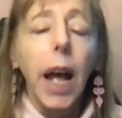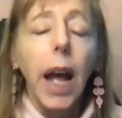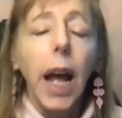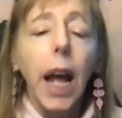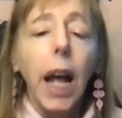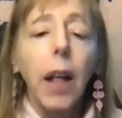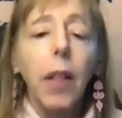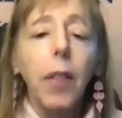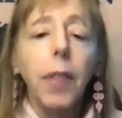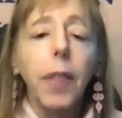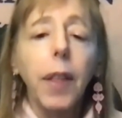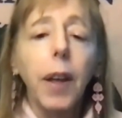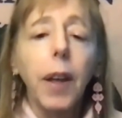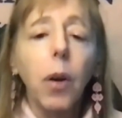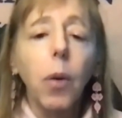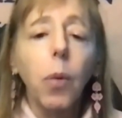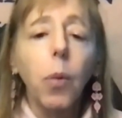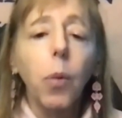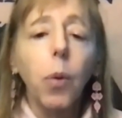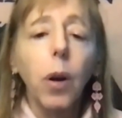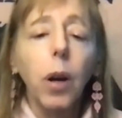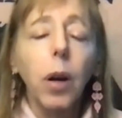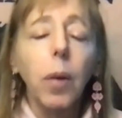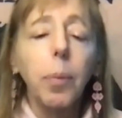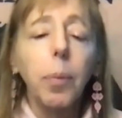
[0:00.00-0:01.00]
and there
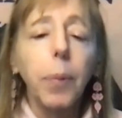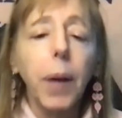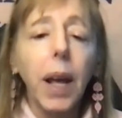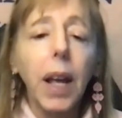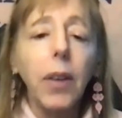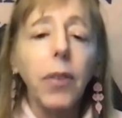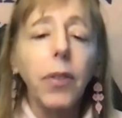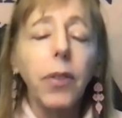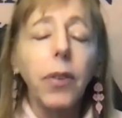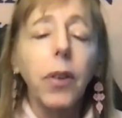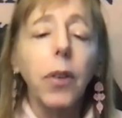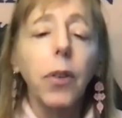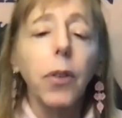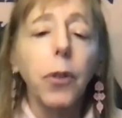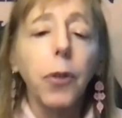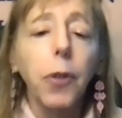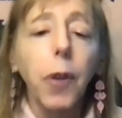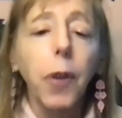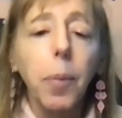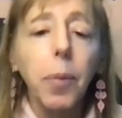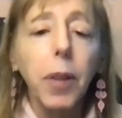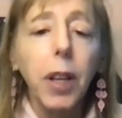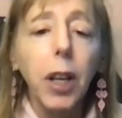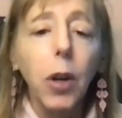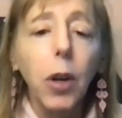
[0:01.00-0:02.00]
were bases
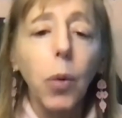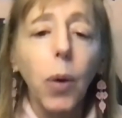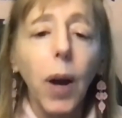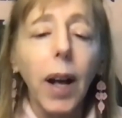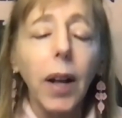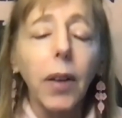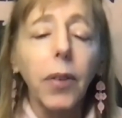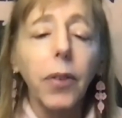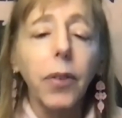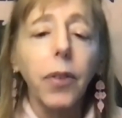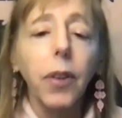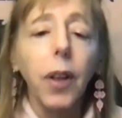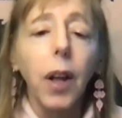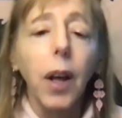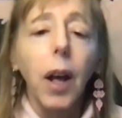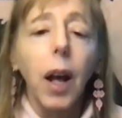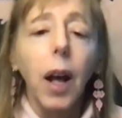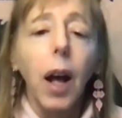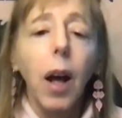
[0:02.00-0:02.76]
from the US